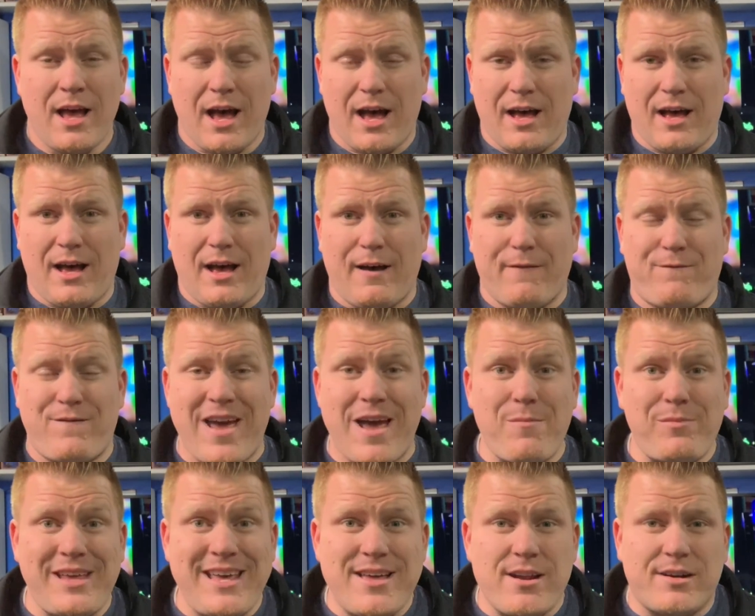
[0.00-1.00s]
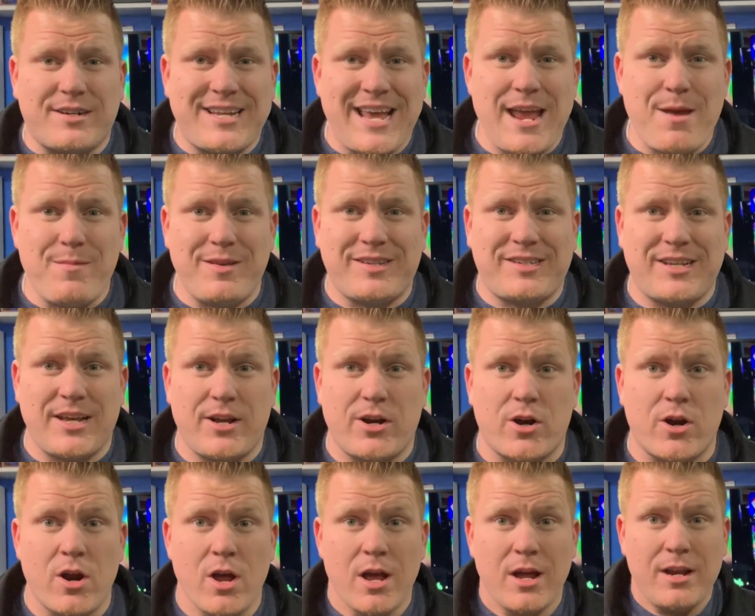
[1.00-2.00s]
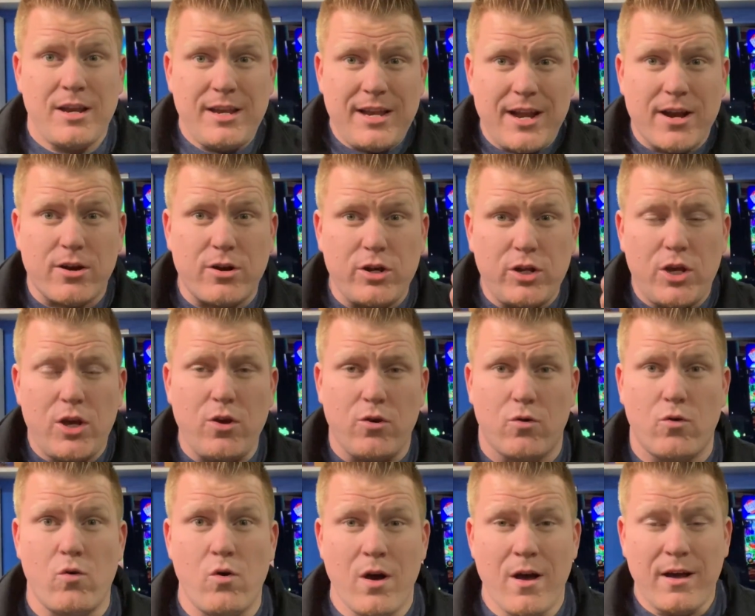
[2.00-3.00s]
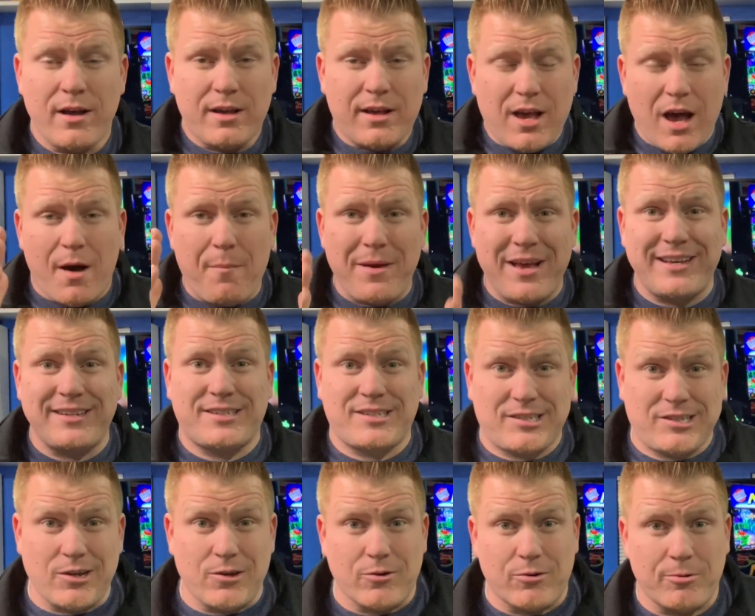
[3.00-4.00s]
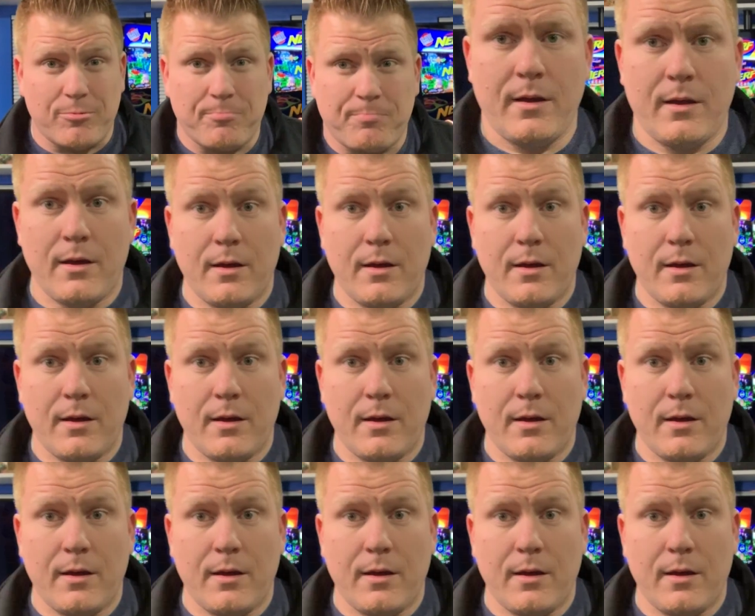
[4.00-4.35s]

a family entertainment center near you coming soon.